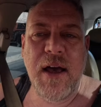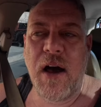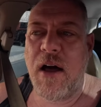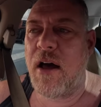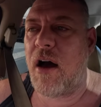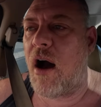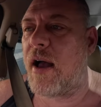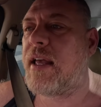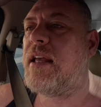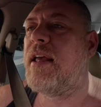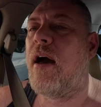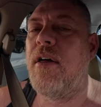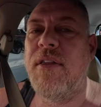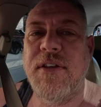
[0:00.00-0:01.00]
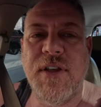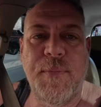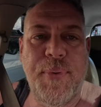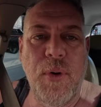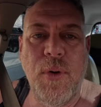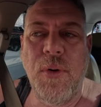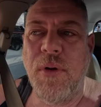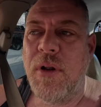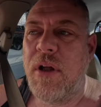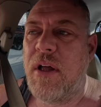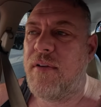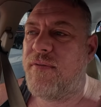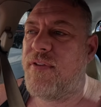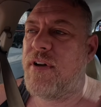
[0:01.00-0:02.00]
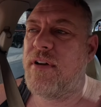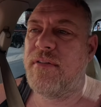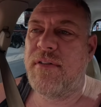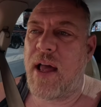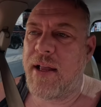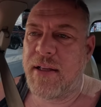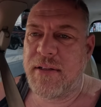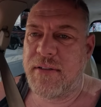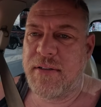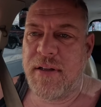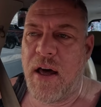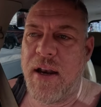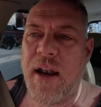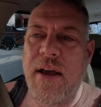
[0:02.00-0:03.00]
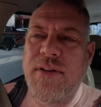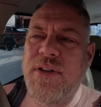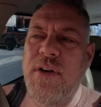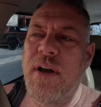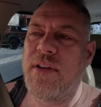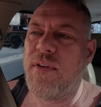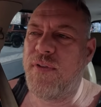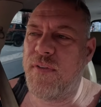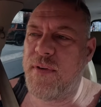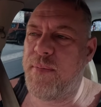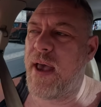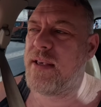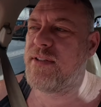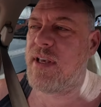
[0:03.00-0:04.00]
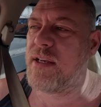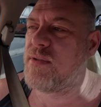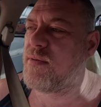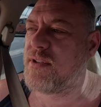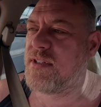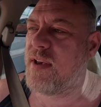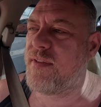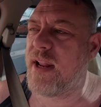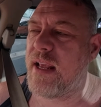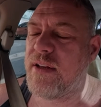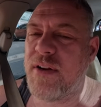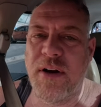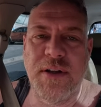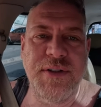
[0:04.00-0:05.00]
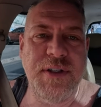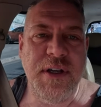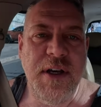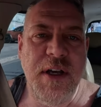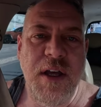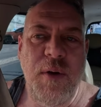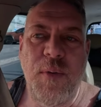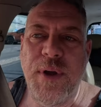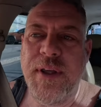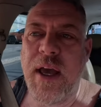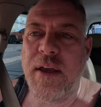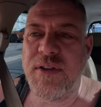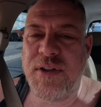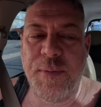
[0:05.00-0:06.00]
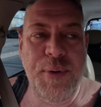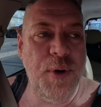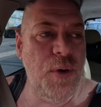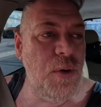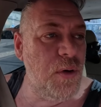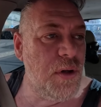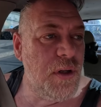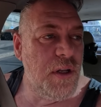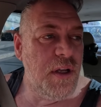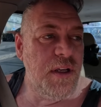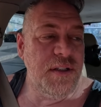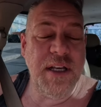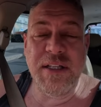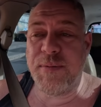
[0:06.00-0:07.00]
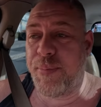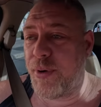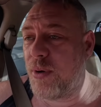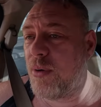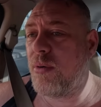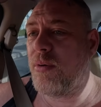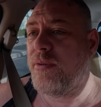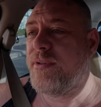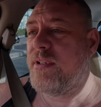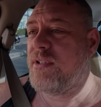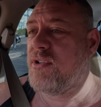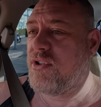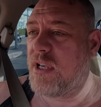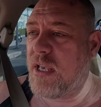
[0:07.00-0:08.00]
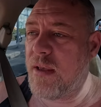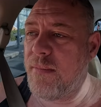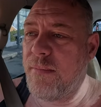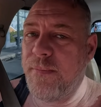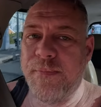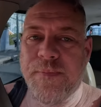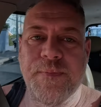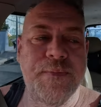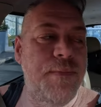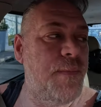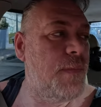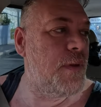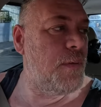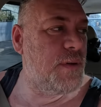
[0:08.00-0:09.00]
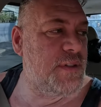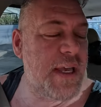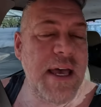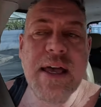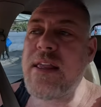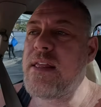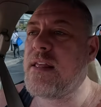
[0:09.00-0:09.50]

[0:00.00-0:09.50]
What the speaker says: I can go. There's a pool for like, I don't know, 250 pesos, which is $7-$8. We can go use the pool. So there's a pool. There's a gym. What was that?